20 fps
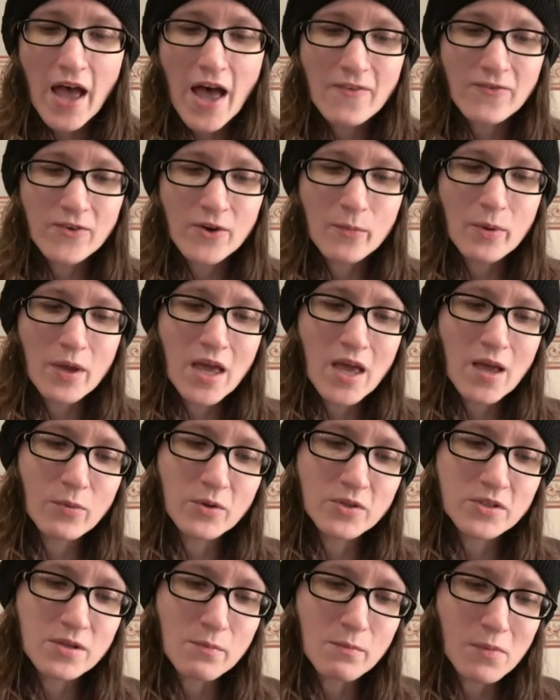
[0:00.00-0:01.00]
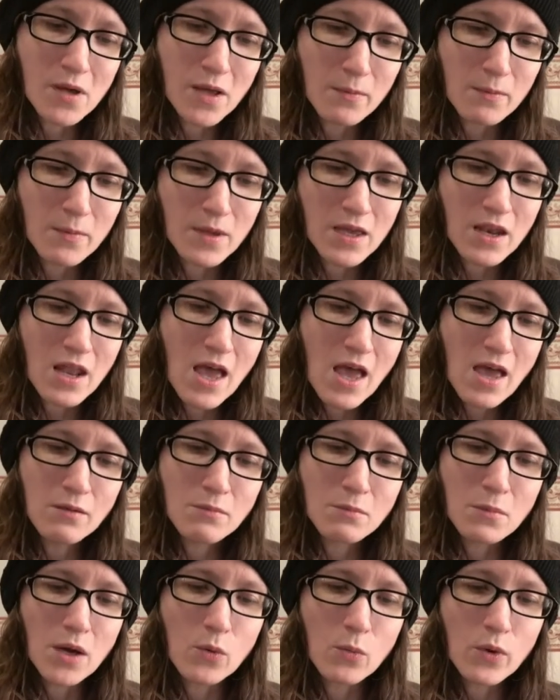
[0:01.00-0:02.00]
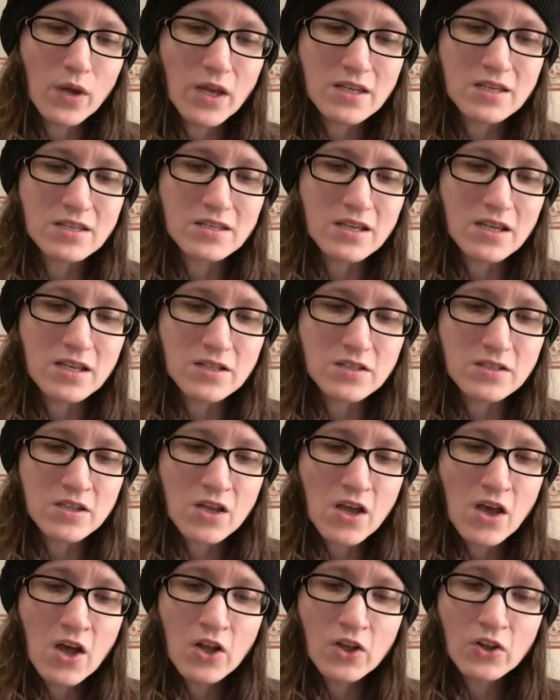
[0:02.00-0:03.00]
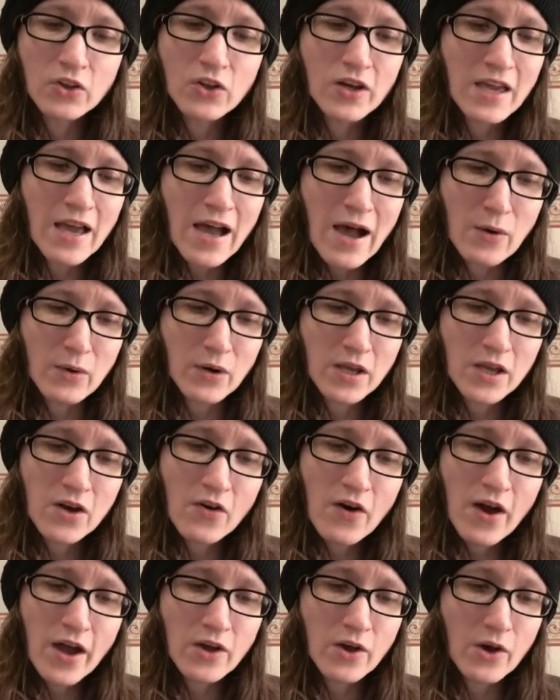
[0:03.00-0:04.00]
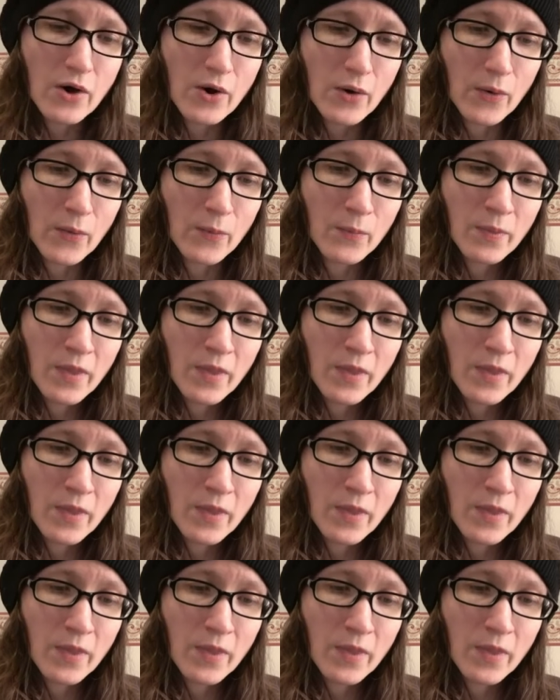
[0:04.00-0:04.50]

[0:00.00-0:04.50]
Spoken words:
ever be able to melt me and end my wicked deeds. Look out, here I go."